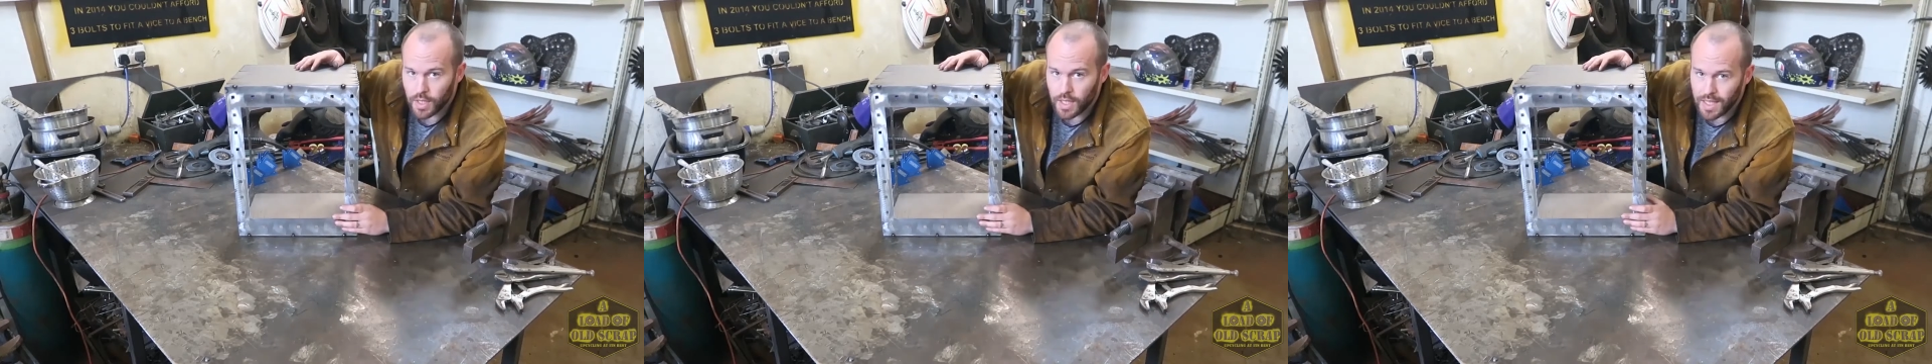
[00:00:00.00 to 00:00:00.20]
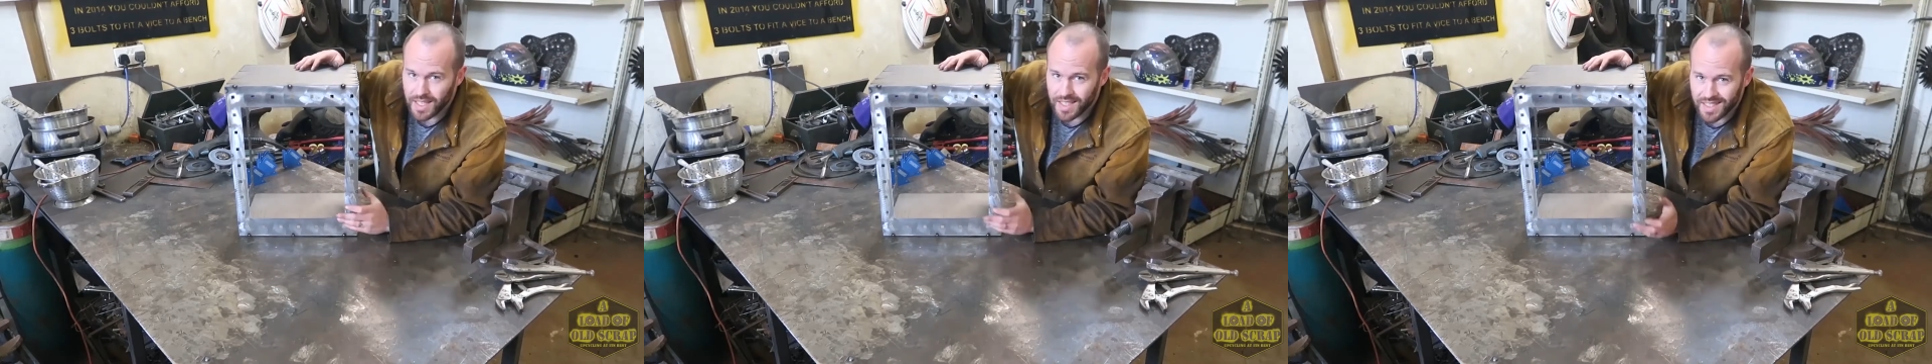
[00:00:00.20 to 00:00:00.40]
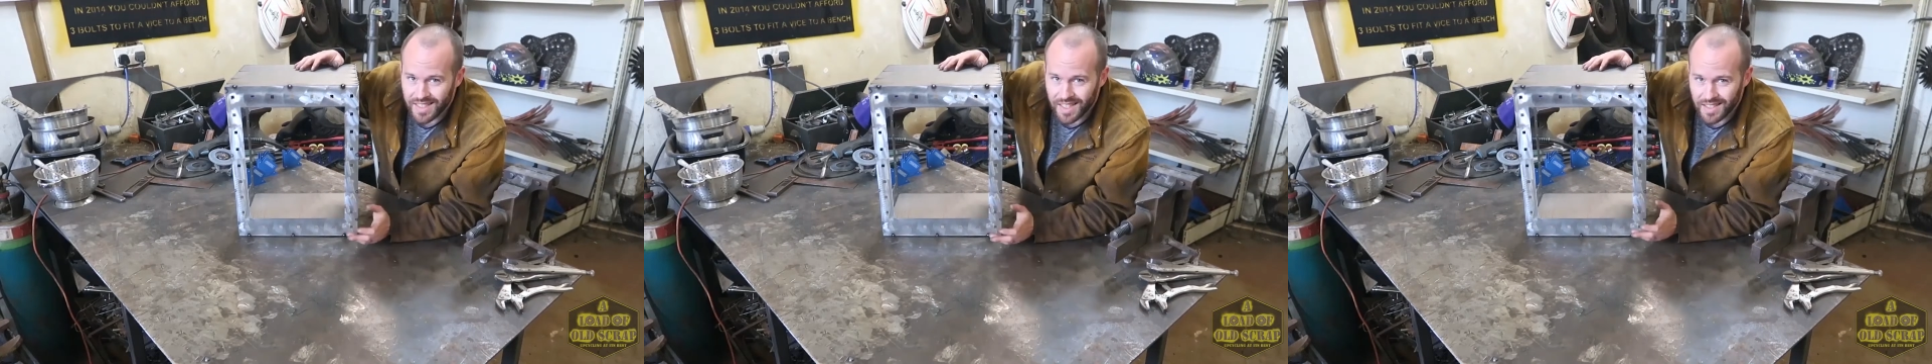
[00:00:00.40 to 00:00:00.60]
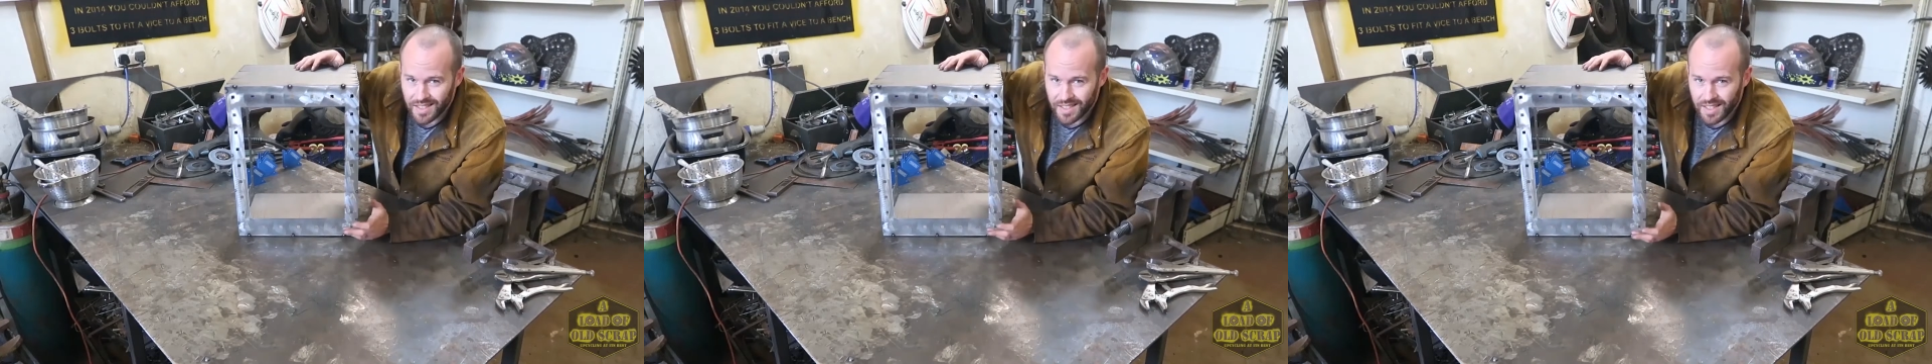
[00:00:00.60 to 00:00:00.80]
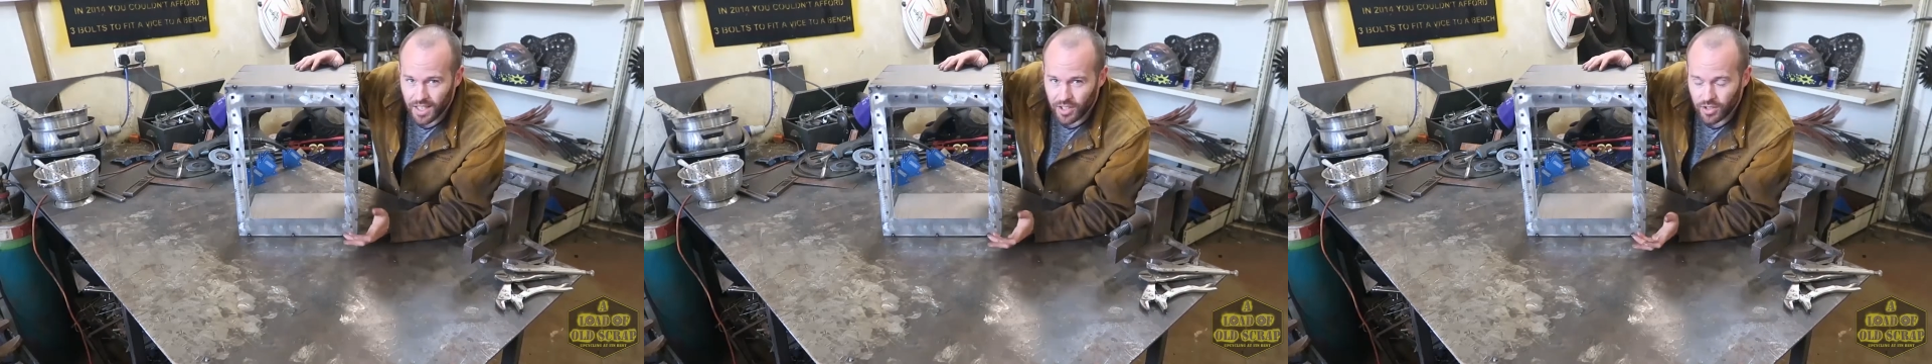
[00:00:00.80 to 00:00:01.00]
the centre
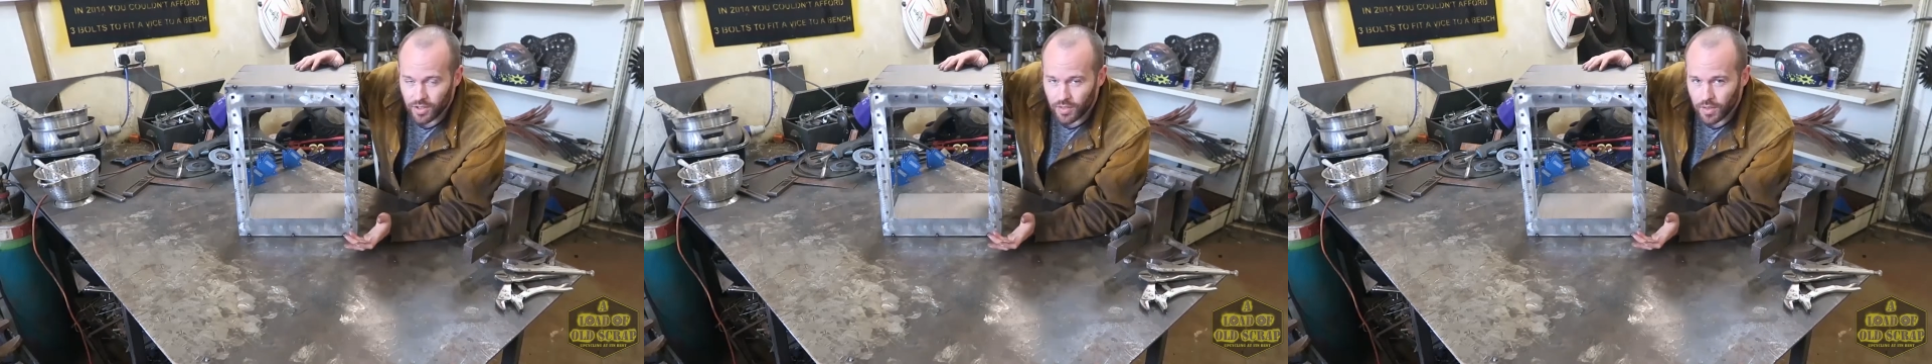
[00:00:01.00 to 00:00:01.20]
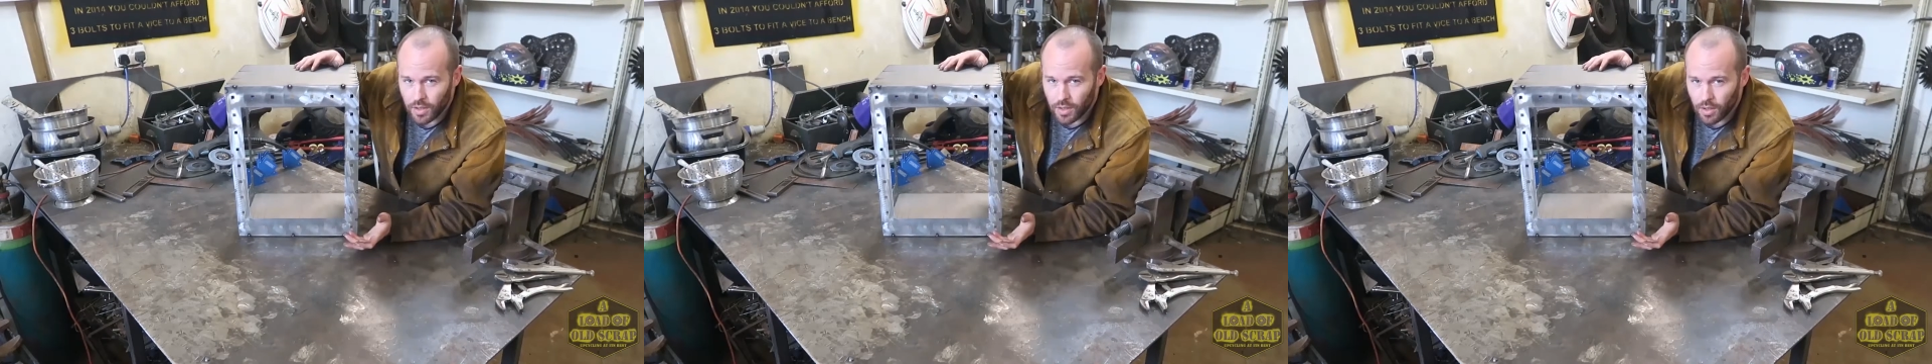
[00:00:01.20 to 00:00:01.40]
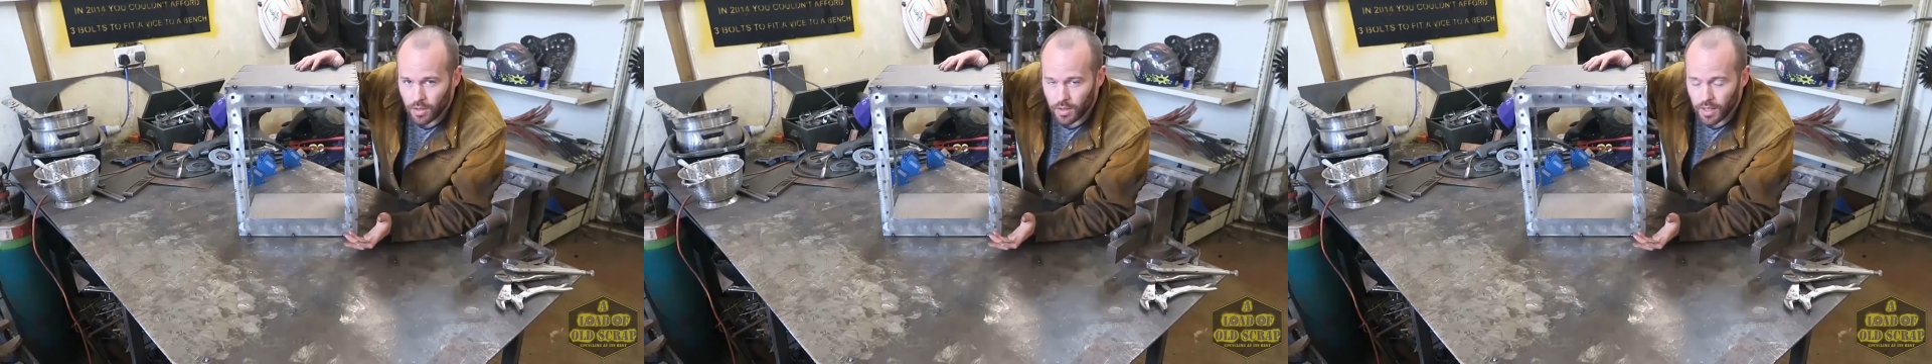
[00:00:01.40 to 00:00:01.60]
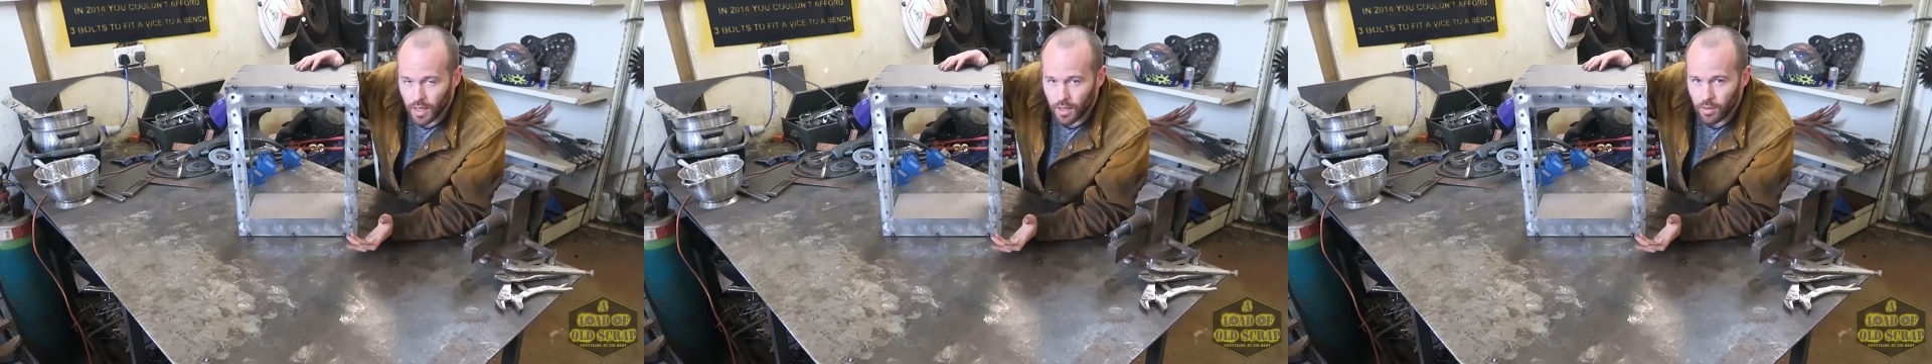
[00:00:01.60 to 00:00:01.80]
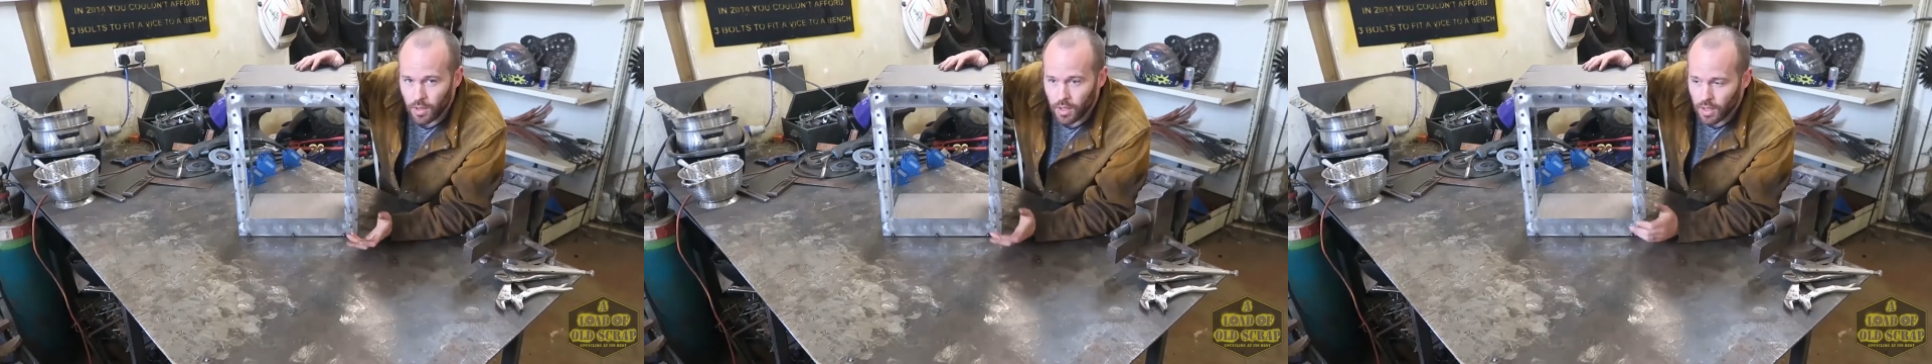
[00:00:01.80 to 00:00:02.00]
section of the clock
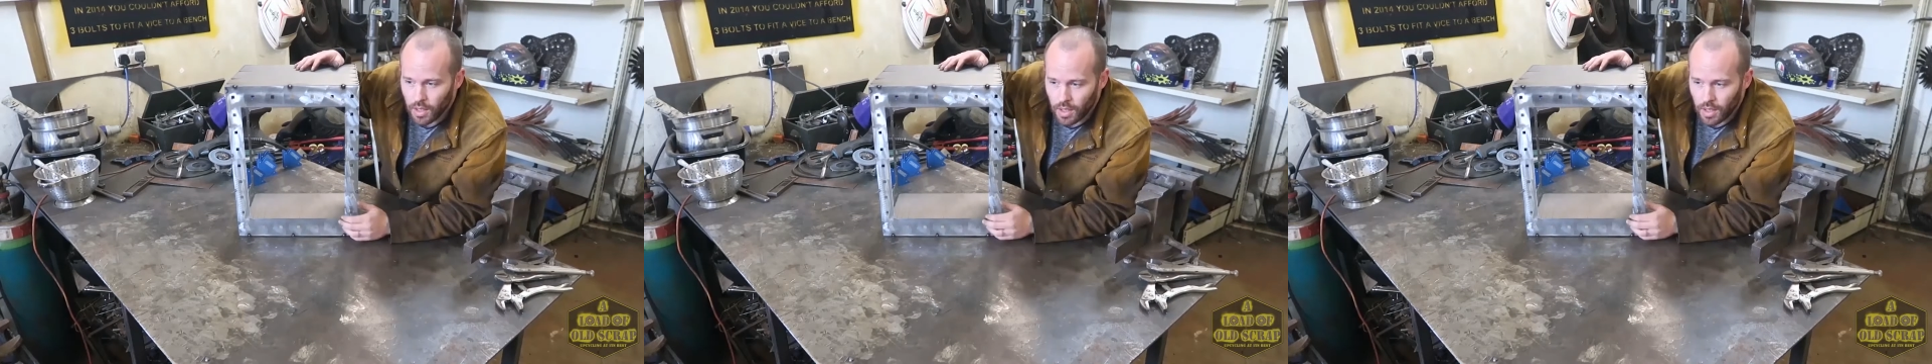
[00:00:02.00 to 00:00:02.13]
now.